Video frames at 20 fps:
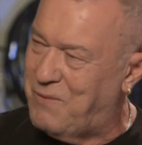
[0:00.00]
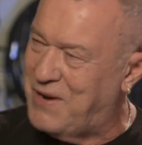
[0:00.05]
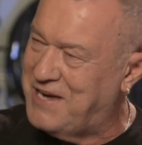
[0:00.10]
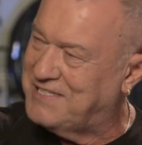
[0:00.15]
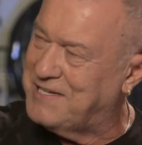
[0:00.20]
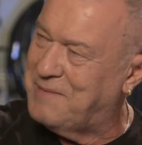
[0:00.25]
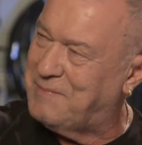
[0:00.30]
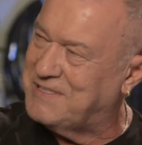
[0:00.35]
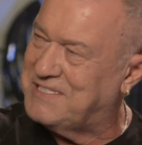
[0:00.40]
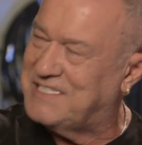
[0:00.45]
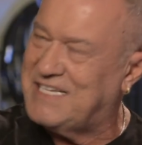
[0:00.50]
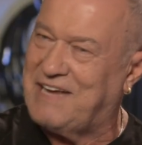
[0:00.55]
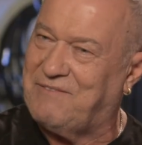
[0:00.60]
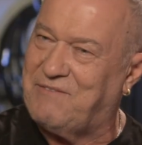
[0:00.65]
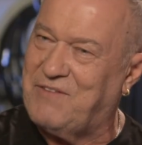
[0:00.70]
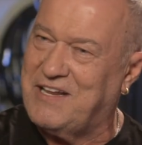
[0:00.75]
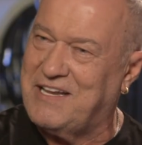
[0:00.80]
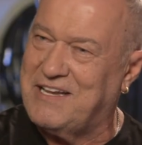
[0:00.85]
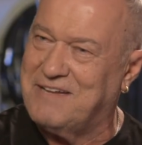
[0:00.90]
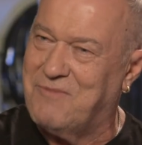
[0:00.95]
wakes up at
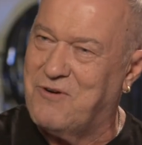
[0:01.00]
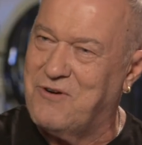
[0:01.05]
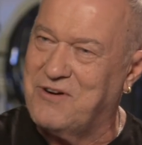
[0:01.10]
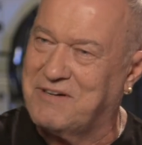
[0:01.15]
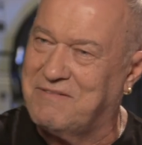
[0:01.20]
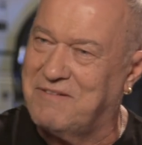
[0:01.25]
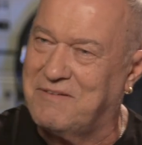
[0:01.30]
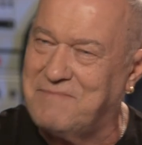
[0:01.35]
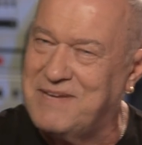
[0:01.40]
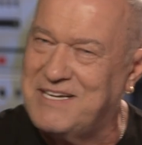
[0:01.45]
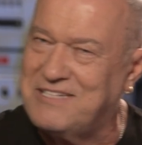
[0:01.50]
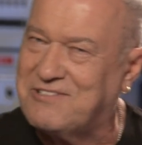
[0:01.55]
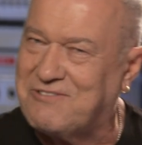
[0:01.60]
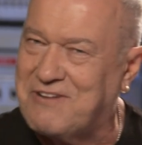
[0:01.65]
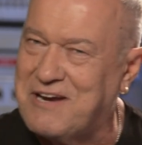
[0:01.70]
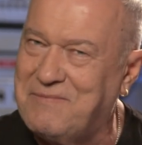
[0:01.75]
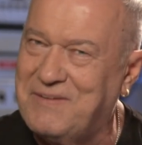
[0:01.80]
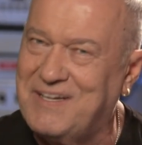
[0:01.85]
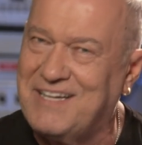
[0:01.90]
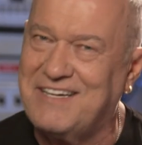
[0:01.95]
seven in the morning with me
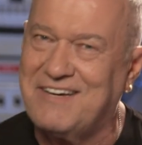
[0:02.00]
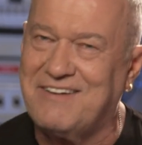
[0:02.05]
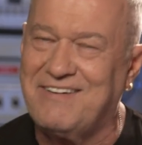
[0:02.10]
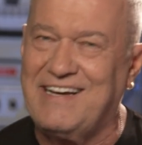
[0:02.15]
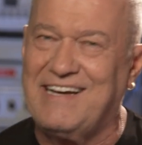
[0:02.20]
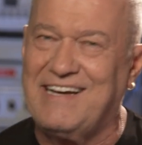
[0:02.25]
screaming in your